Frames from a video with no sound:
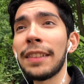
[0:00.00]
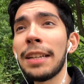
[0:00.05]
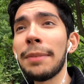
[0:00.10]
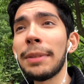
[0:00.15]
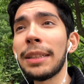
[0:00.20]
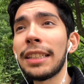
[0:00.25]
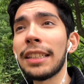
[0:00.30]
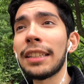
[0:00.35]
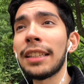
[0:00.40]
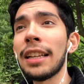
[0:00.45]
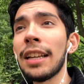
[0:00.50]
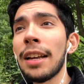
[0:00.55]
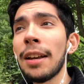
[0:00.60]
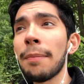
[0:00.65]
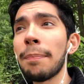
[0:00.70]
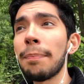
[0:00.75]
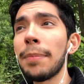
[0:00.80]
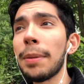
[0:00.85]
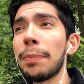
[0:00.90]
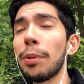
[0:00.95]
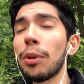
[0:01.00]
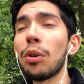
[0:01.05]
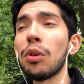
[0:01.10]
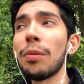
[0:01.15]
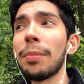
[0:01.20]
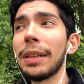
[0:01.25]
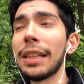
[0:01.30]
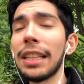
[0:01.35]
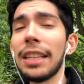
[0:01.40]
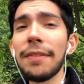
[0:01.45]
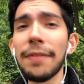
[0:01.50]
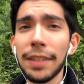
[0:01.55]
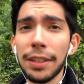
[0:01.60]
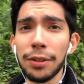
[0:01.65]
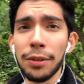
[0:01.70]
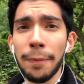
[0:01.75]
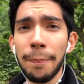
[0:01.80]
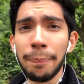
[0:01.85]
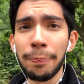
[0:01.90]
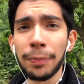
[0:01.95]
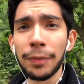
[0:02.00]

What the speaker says: limited people who believe in you.